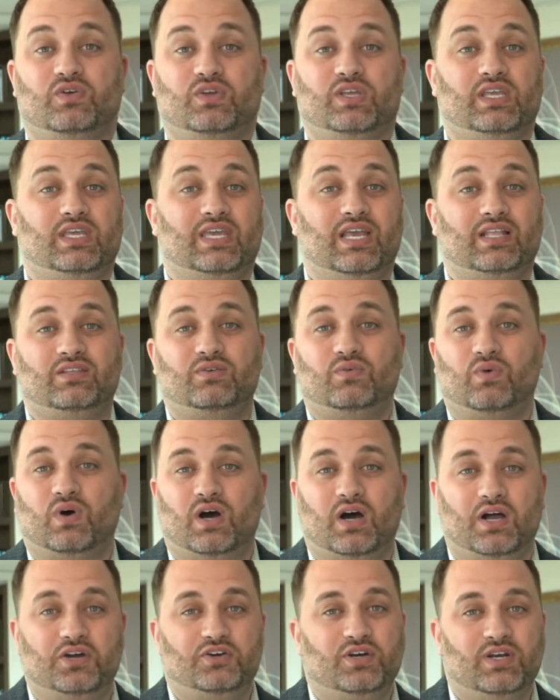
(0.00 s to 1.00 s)
you can get to
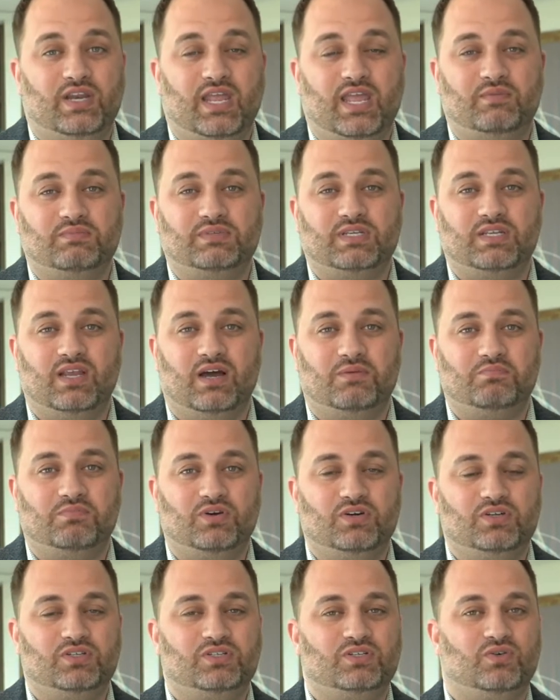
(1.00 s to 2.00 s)
100 names and
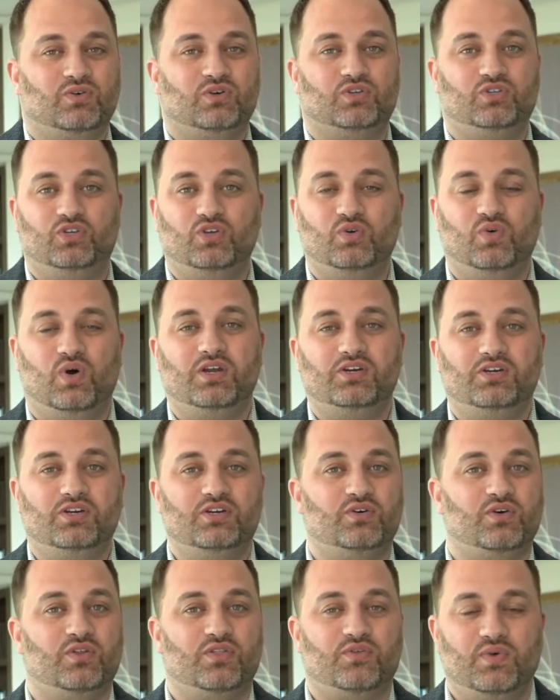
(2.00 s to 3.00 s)
numbers, or
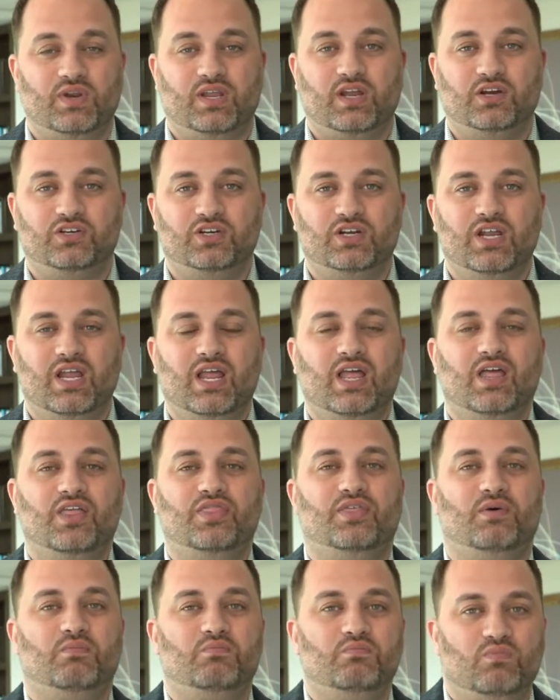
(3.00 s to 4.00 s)
200 or 300.
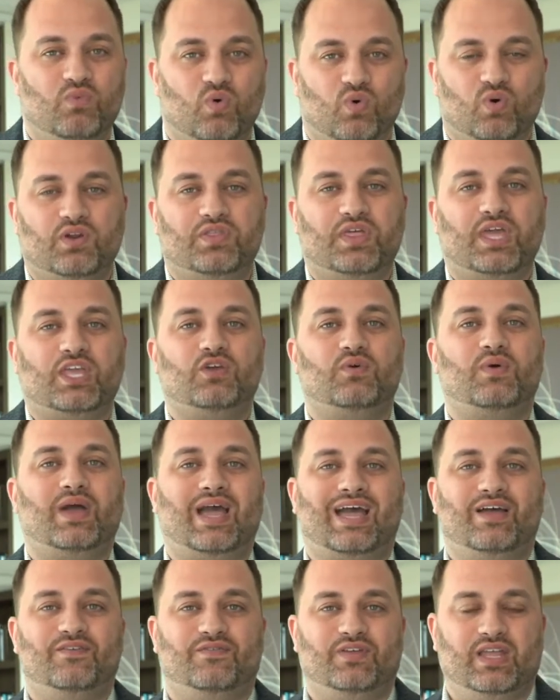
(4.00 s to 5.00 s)
The more that you
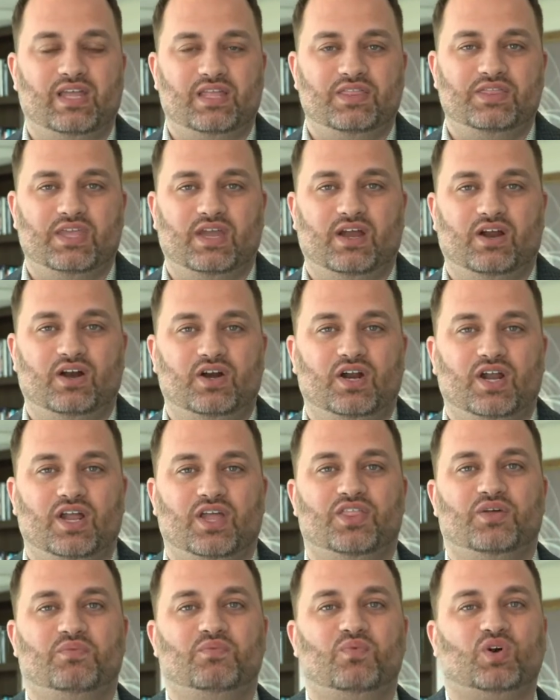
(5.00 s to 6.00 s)
have in there,
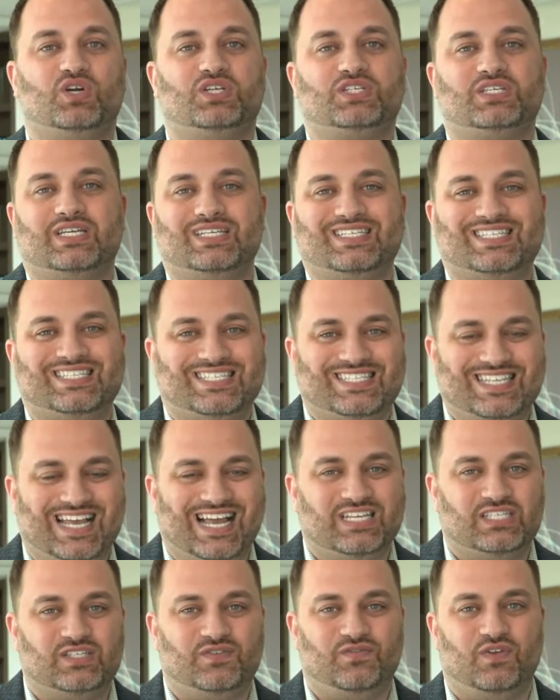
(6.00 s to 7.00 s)
the more
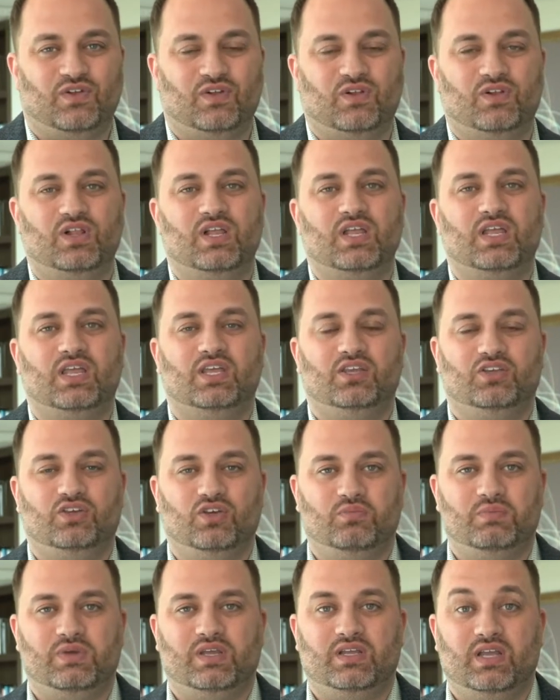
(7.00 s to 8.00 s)
successful
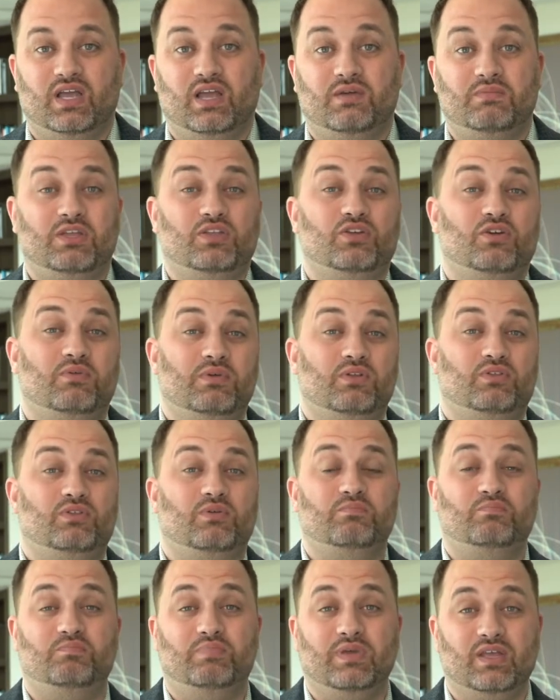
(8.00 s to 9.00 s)
you'll become, and you'll be able
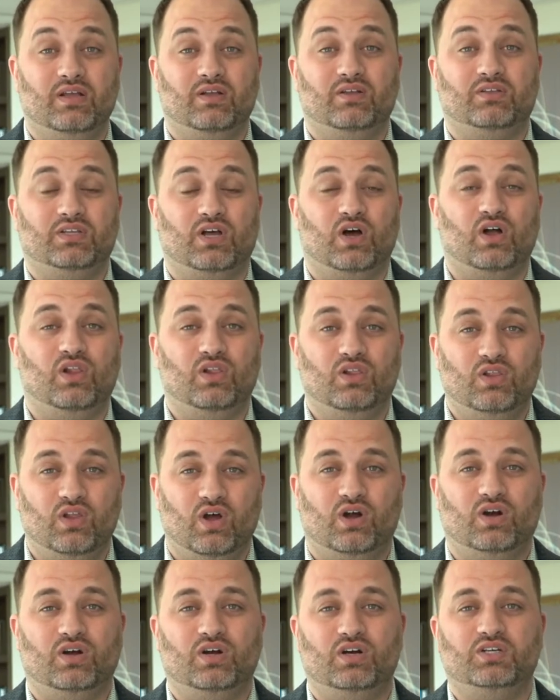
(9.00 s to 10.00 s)
to build a
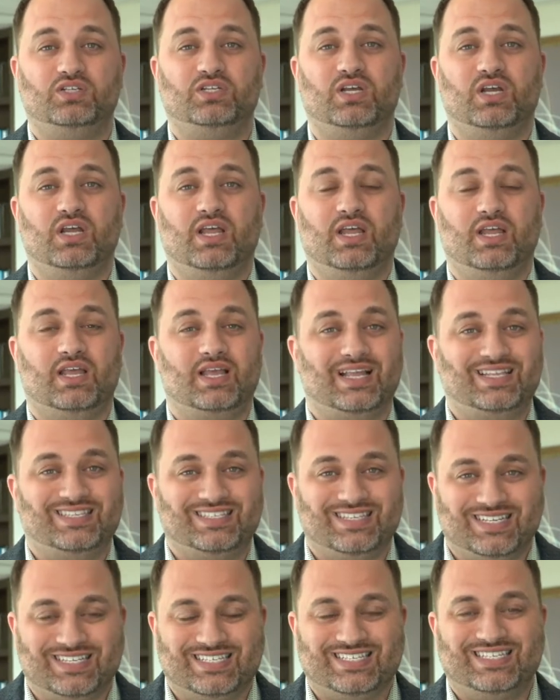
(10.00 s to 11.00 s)
large and
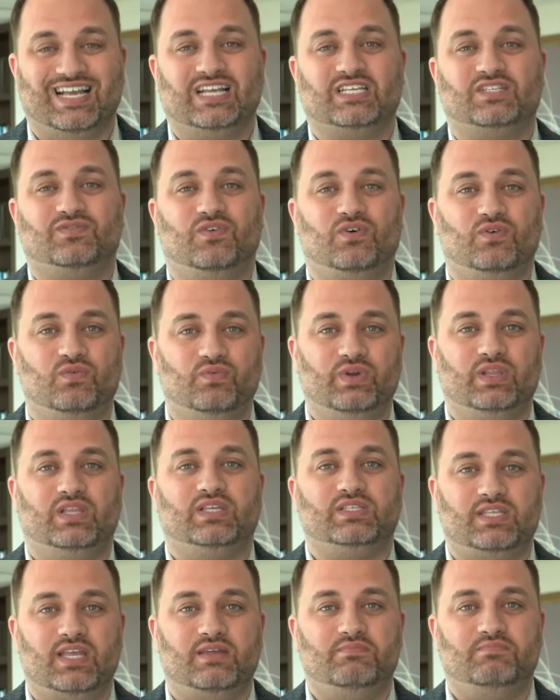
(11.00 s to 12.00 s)
successful real
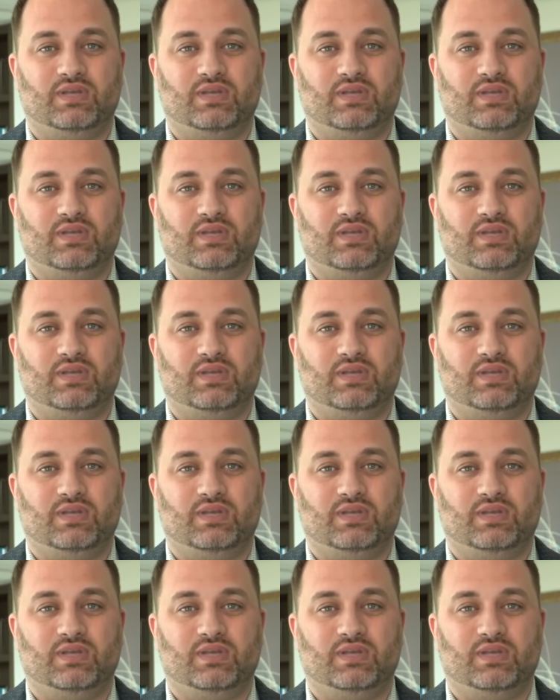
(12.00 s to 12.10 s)
estate